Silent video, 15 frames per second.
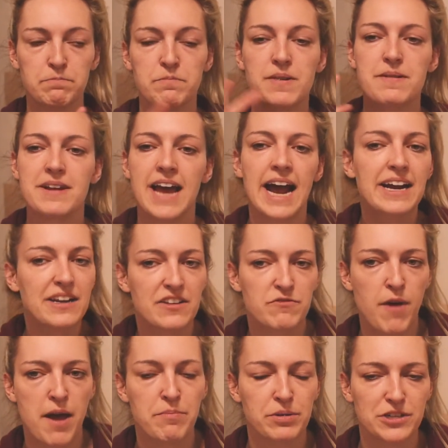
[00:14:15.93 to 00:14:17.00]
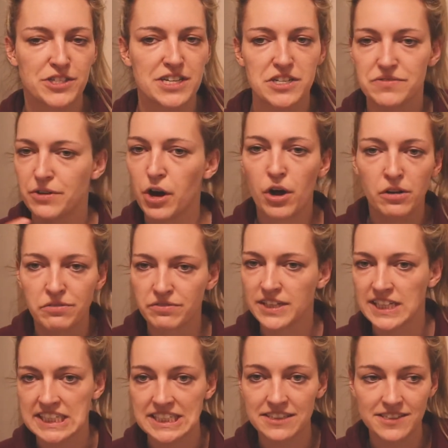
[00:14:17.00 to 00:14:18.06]
95% of all
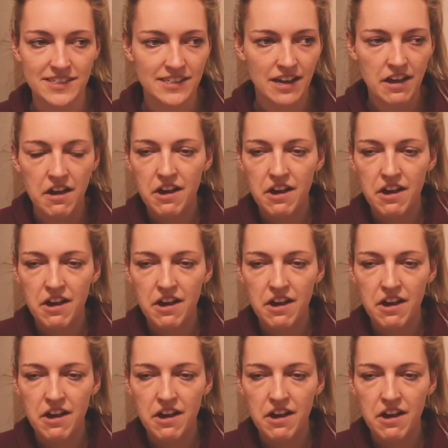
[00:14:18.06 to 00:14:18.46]
villains